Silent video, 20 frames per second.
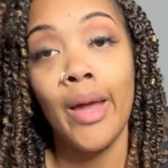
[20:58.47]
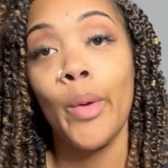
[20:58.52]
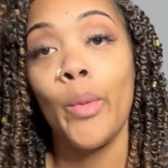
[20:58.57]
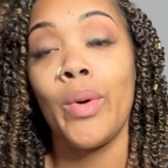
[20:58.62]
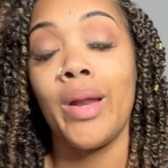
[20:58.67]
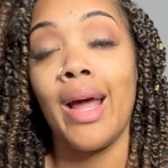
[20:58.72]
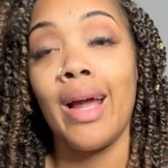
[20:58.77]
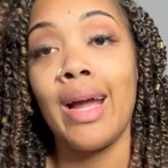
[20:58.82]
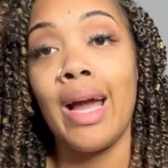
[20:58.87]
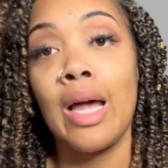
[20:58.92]

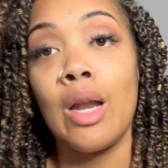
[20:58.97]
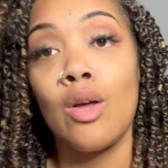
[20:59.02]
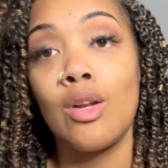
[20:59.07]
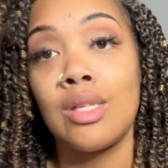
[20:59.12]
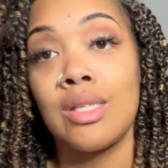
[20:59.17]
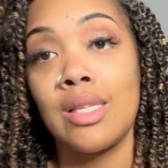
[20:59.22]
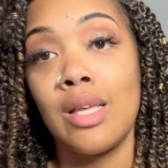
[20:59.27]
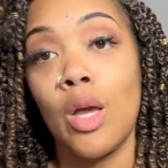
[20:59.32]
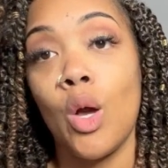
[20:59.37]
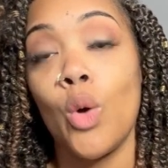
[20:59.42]
When I got on the
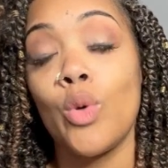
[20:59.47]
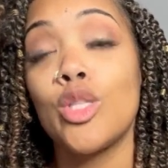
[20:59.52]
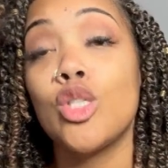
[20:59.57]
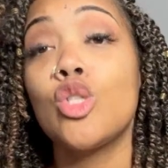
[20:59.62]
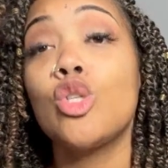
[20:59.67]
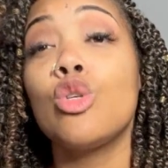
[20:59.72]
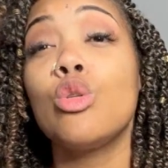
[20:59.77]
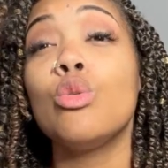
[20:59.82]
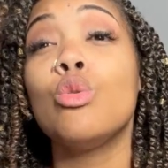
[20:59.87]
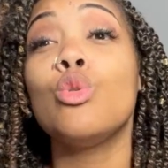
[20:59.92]
scale,
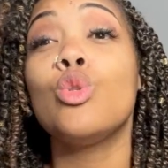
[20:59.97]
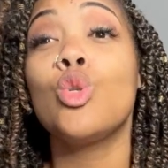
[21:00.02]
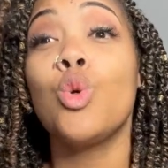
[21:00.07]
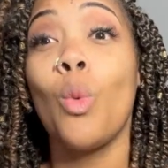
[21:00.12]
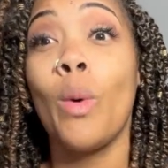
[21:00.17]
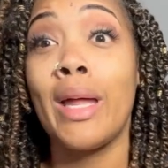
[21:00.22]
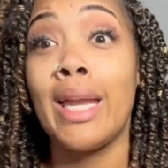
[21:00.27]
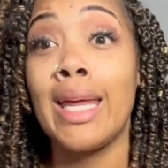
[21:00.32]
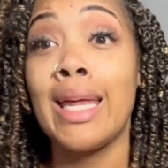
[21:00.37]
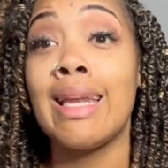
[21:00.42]
it's
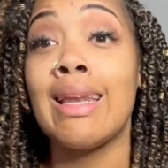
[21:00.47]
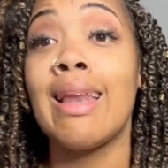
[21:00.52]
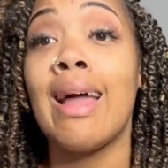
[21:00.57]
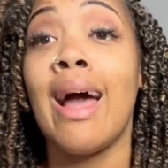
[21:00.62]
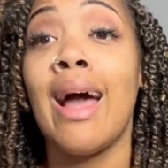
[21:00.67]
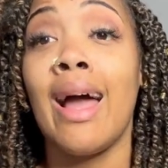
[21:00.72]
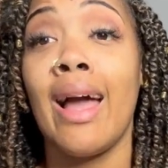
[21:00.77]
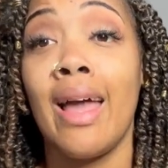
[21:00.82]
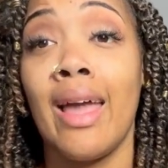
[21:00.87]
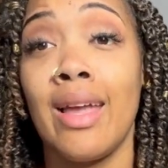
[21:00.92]

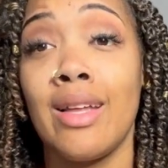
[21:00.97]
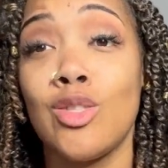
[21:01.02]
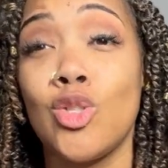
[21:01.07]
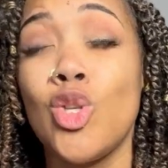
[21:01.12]
229.